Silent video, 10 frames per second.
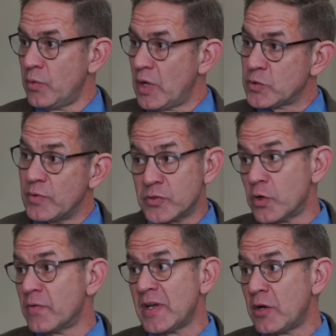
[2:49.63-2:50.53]
as we've
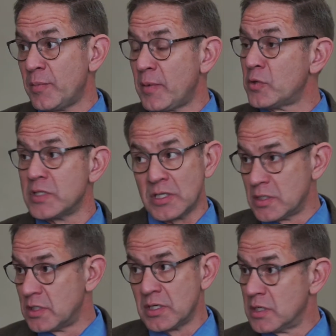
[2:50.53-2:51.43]
surveyed our members,
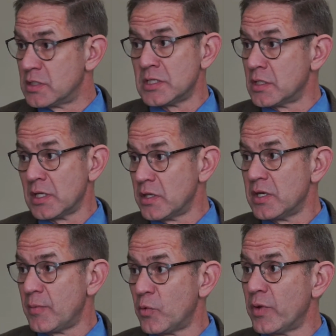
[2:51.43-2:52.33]
it's consistently the
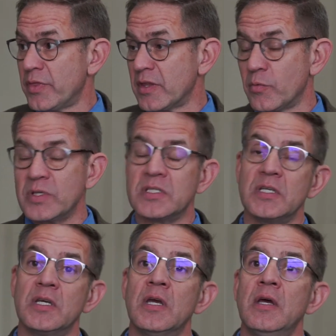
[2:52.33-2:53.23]
number one thing that we
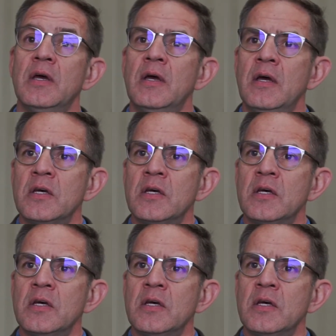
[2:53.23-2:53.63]
see. Mm-hmm.